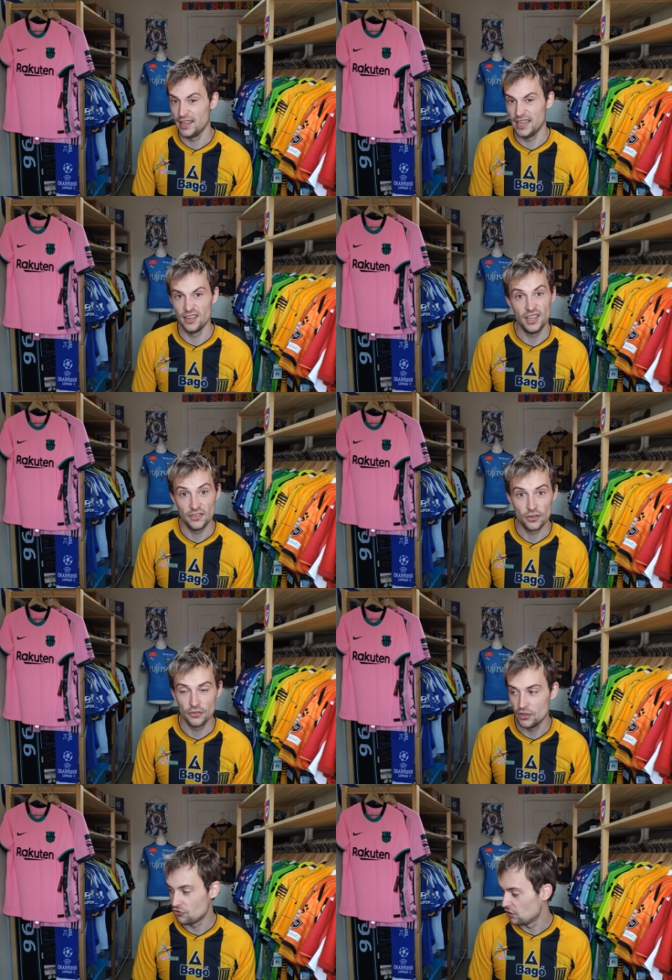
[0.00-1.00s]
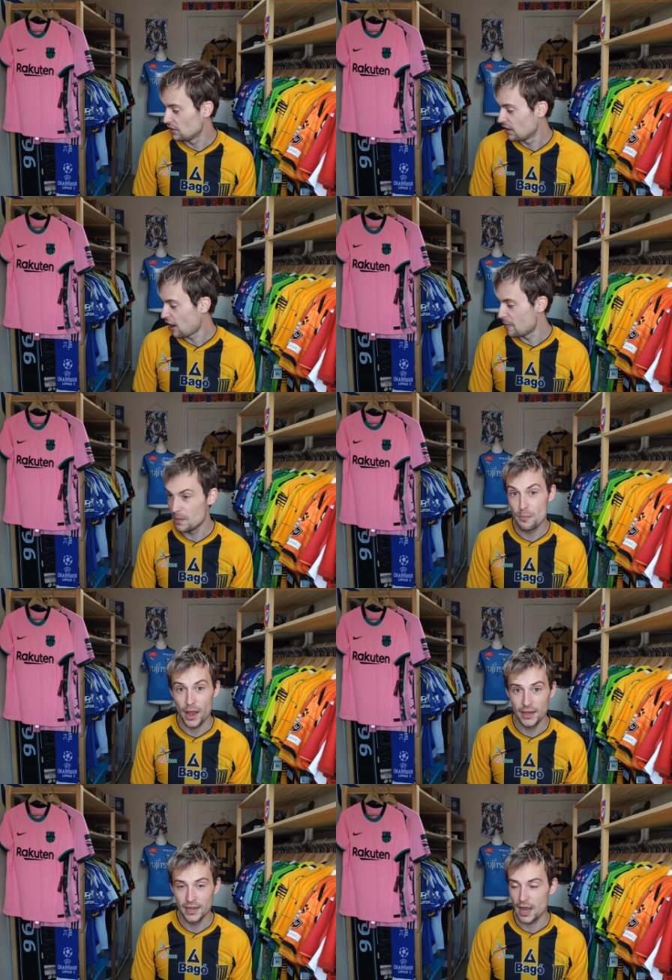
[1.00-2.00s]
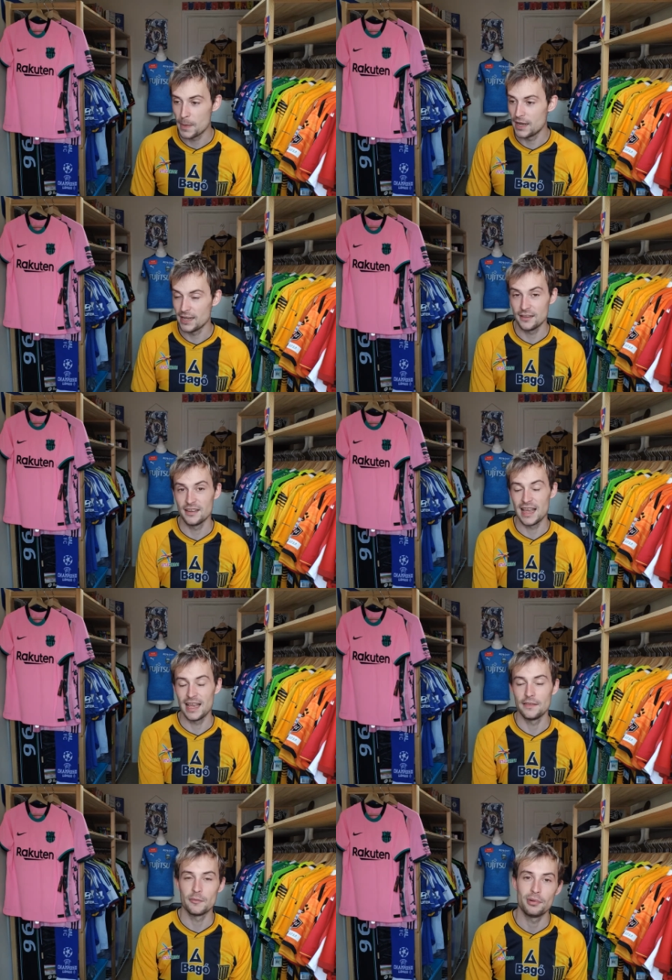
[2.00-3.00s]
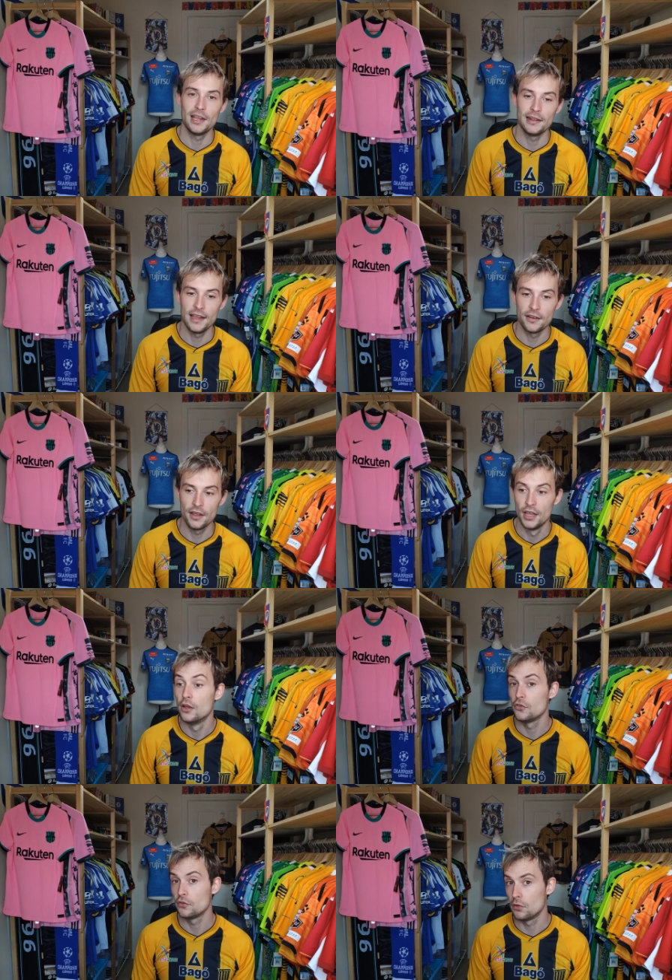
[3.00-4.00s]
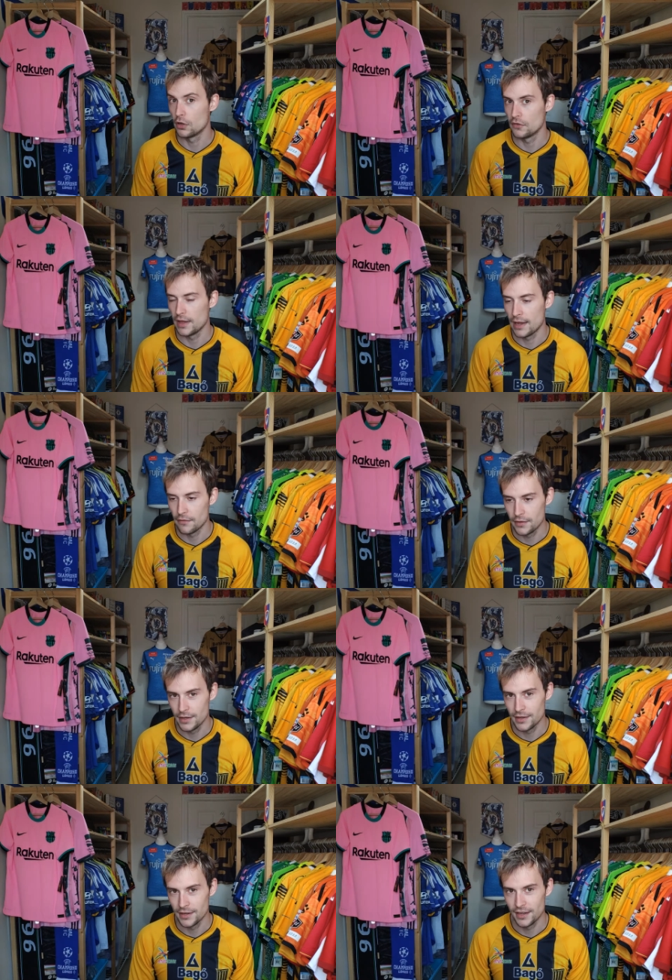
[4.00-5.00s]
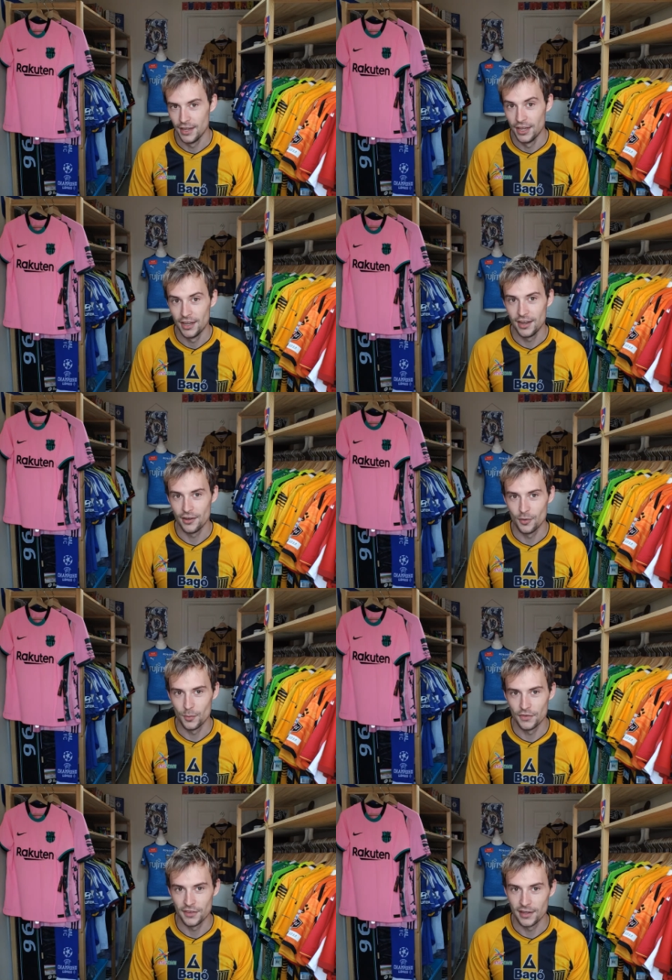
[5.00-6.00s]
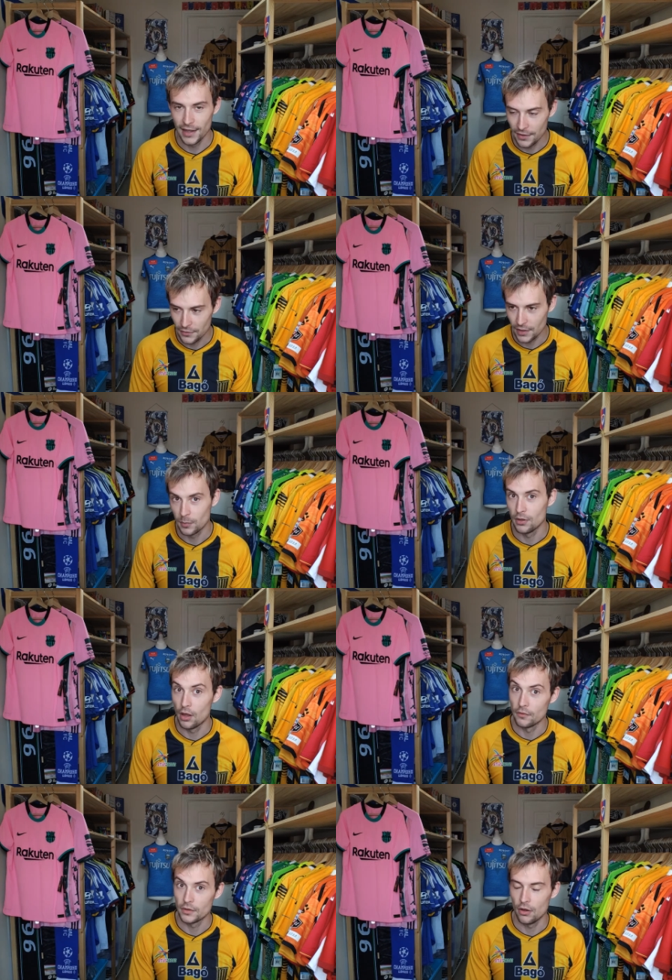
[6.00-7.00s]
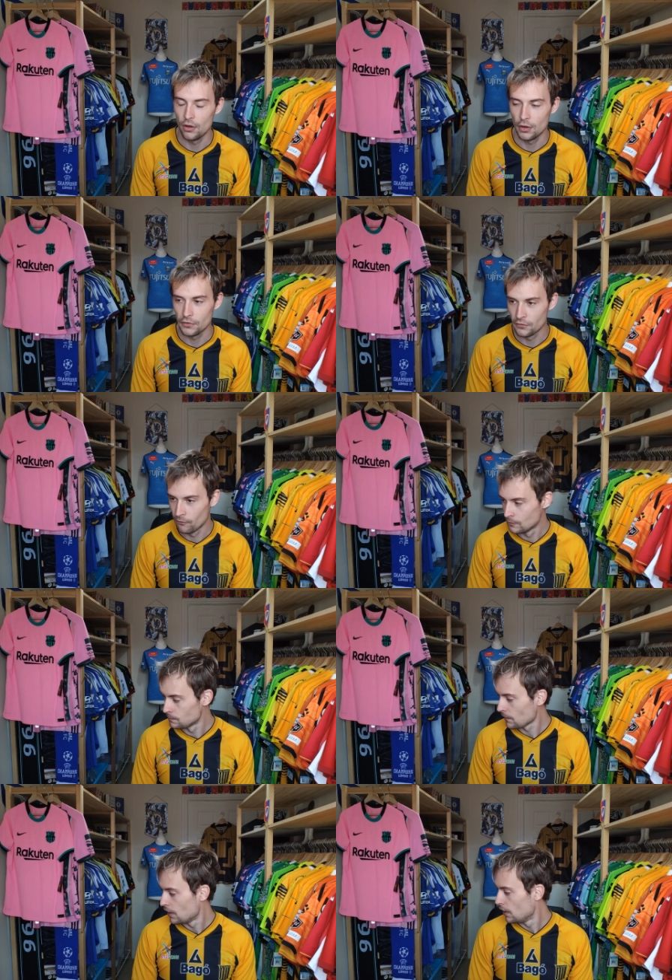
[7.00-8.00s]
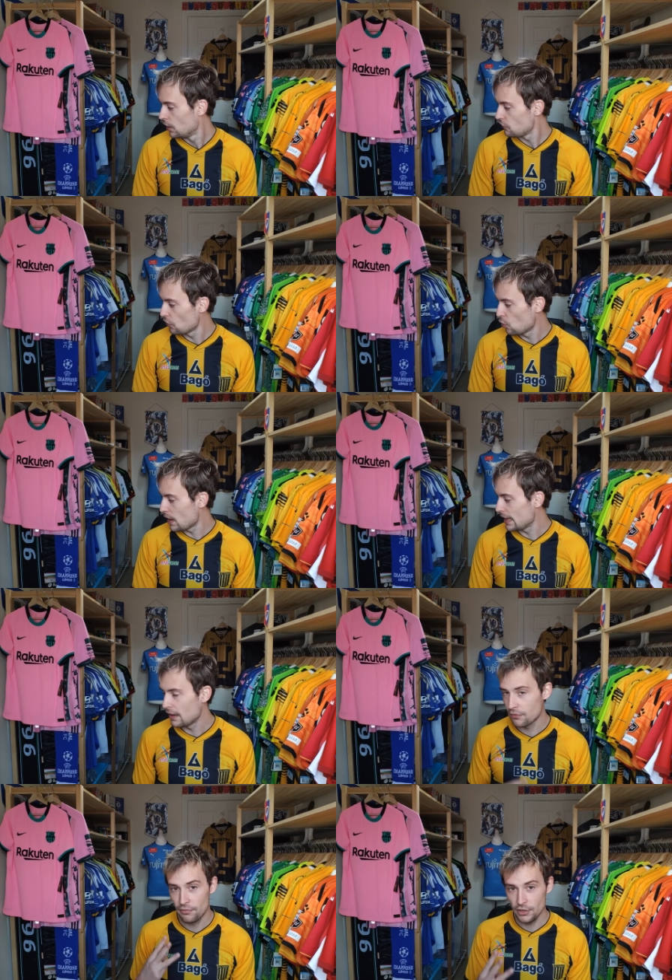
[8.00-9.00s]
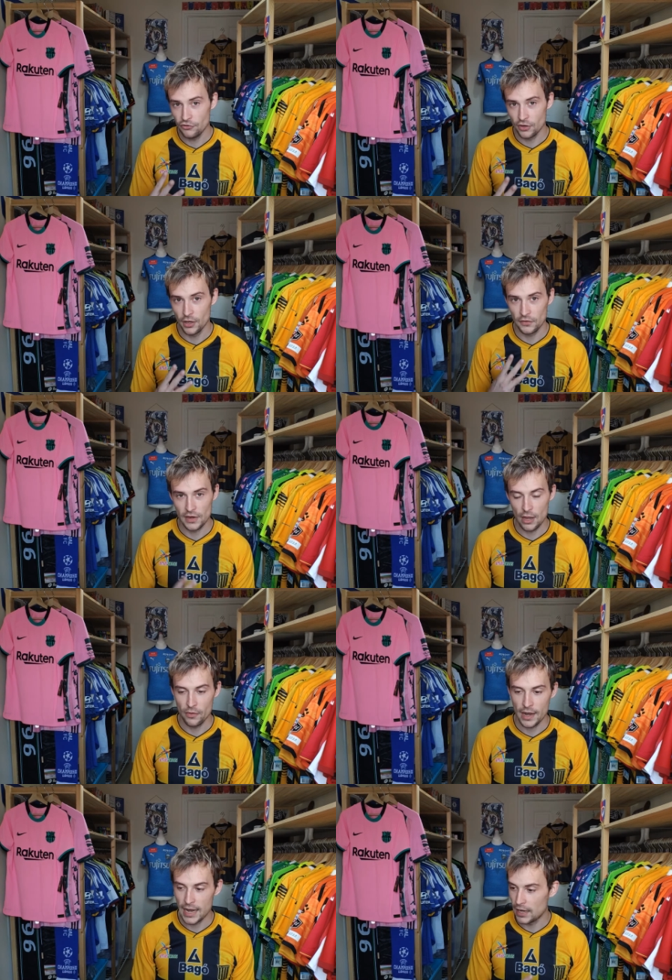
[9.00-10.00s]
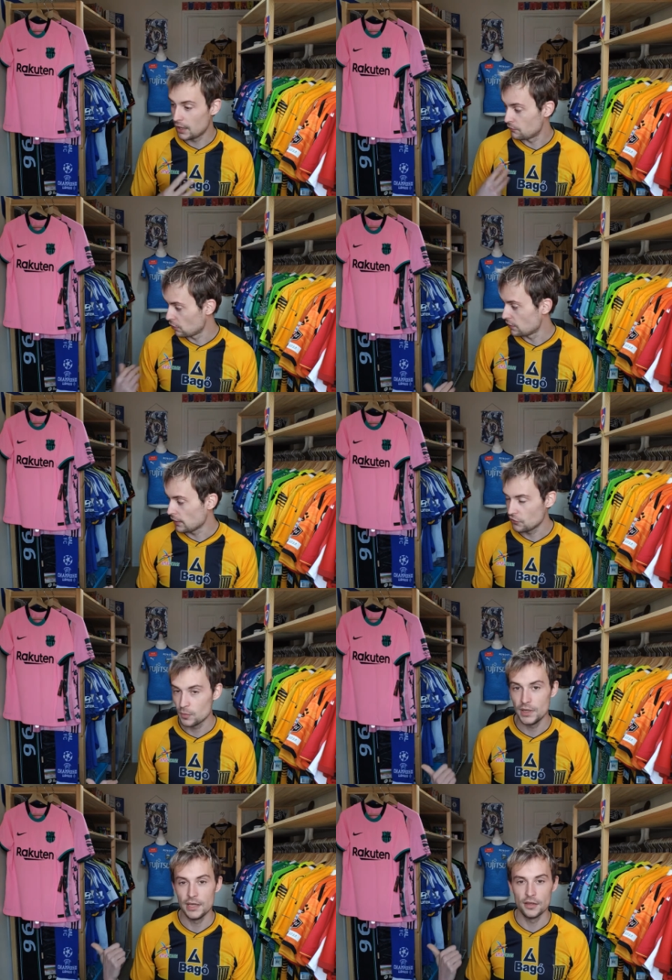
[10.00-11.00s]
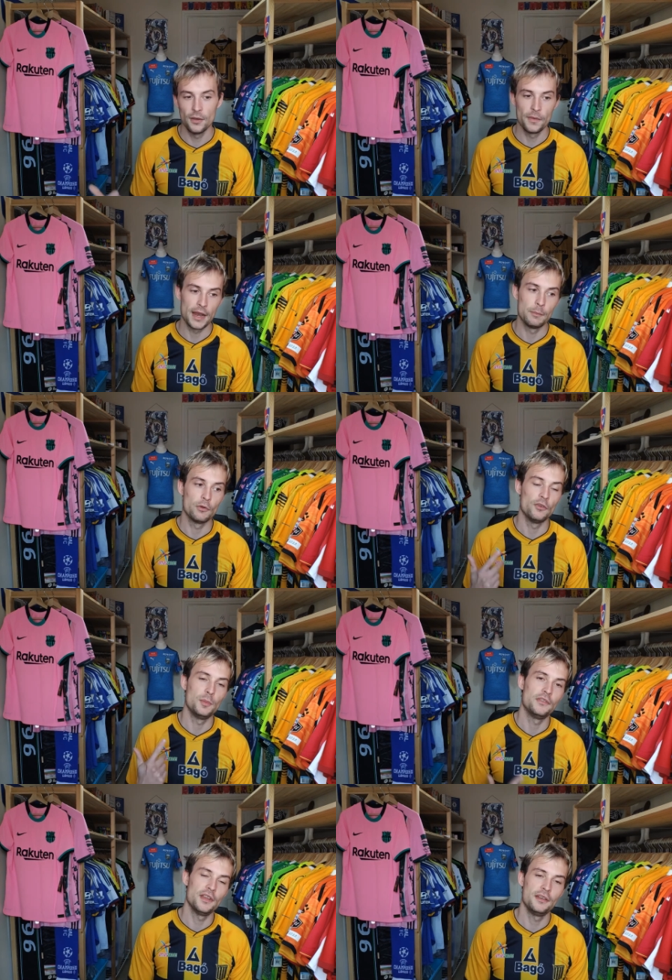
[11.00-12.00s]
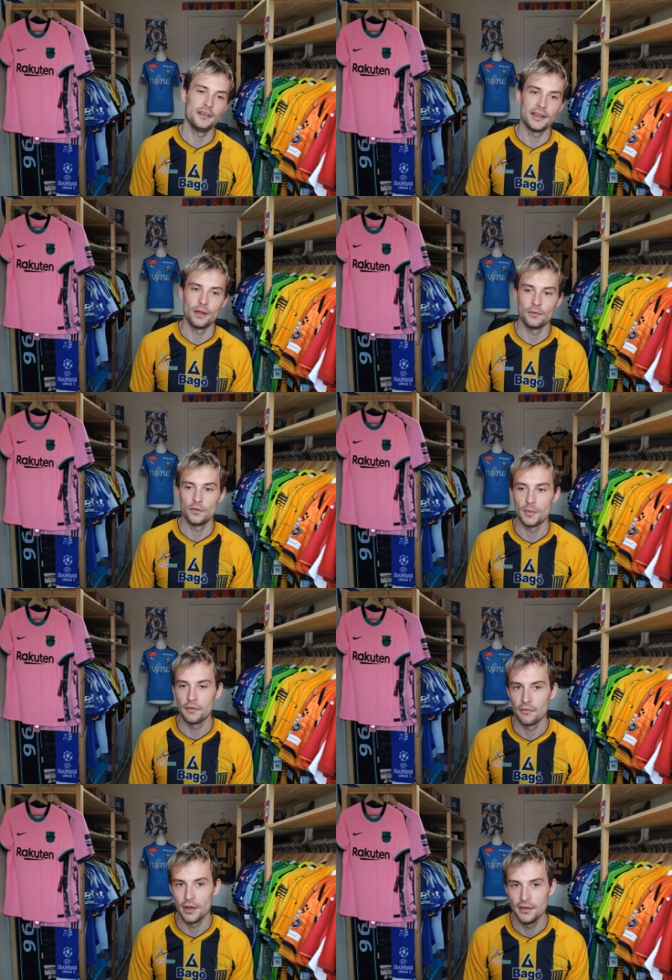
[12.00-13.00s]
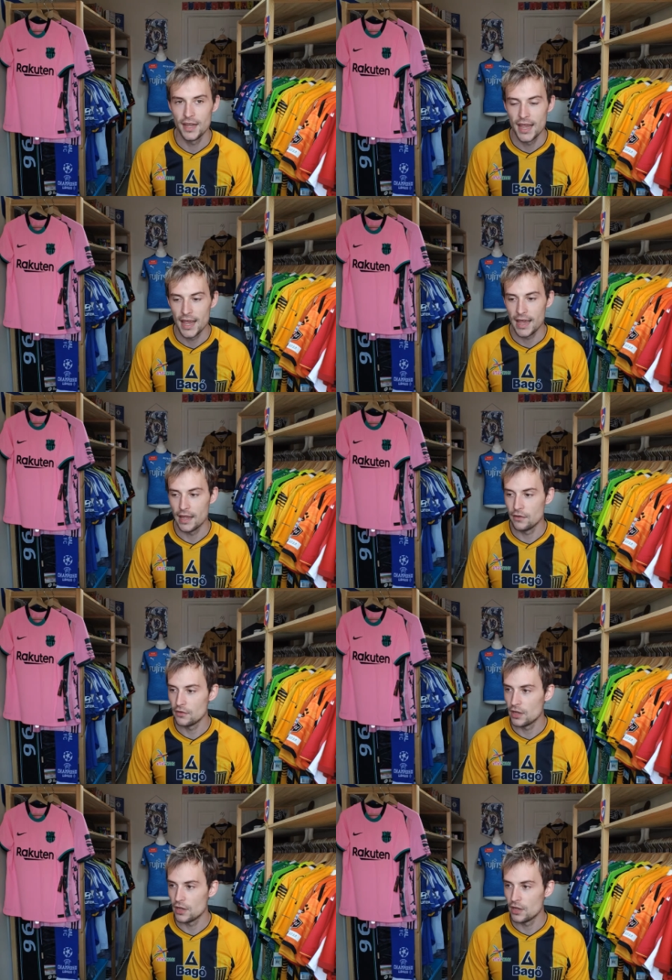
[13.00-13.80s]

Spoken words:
in a decent condition and then buy it. And then I can add the player later, so long as they have the numbers and the letters available, of course. So I have three shirts now that I have got next to me here that I'm going to be sending down to my friend, and